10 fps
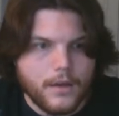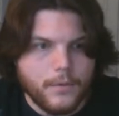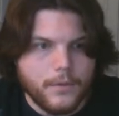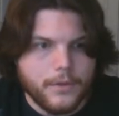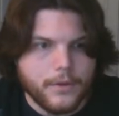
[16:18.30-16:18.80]

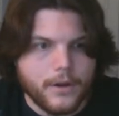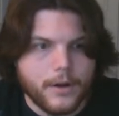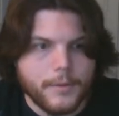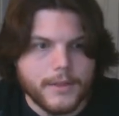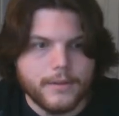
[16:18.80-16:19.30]
with the
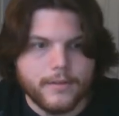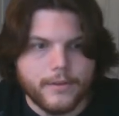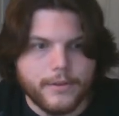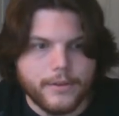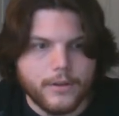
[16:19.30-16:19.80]
carbon at the
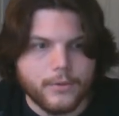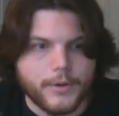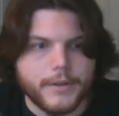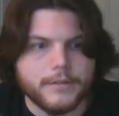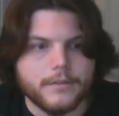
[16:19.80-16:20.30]
center and the
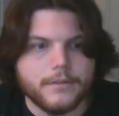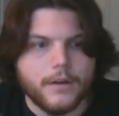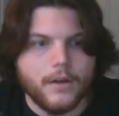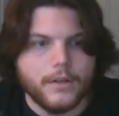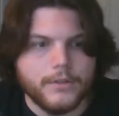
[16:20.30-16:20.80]
chlorines
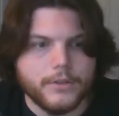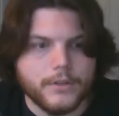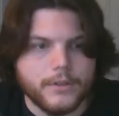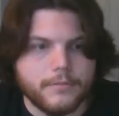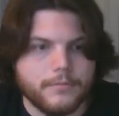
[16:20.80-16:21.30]
on each of
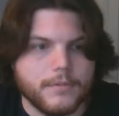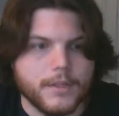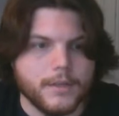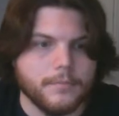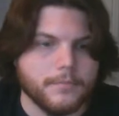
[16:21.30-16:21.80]

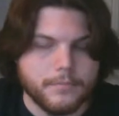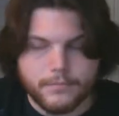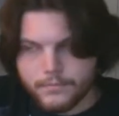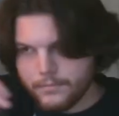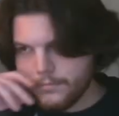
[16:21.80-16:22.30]
the
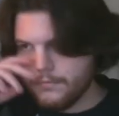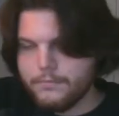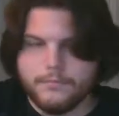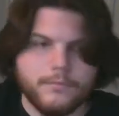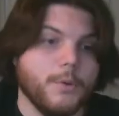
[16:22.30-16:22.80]

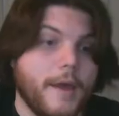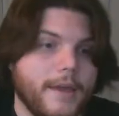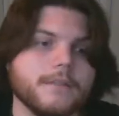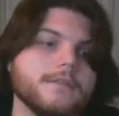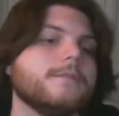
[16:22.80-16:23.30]

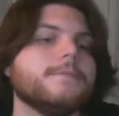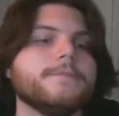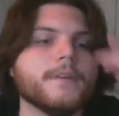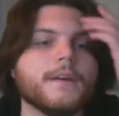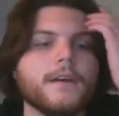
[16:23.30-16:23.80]
domains.
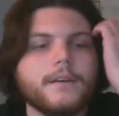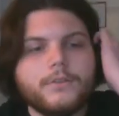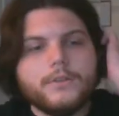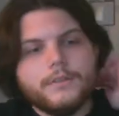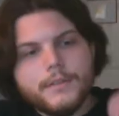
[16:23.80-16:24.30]
So
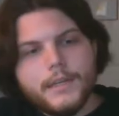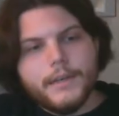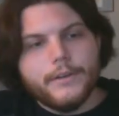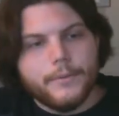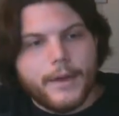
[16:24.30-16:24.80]
you can see
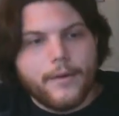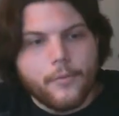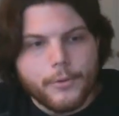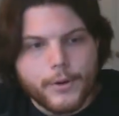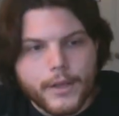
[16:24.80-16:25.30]
here that we have a
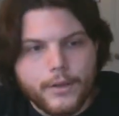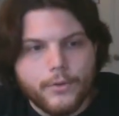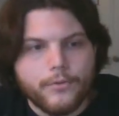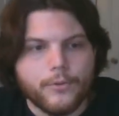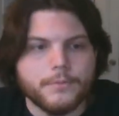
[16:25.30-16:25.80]
pretty
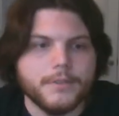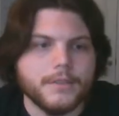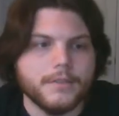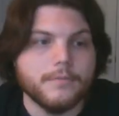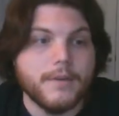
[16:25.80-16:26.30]
uniform
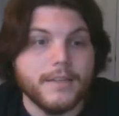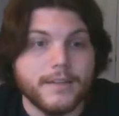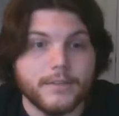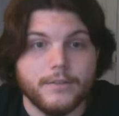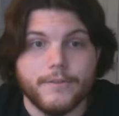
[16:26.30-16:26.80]
system. It's
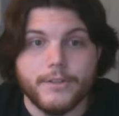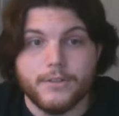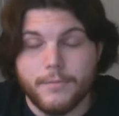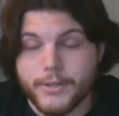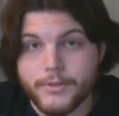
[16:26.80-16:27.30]
actually very
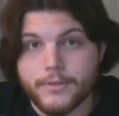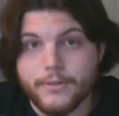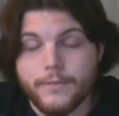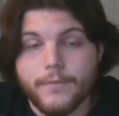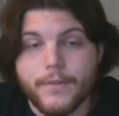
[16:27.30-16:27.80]
symmetrical.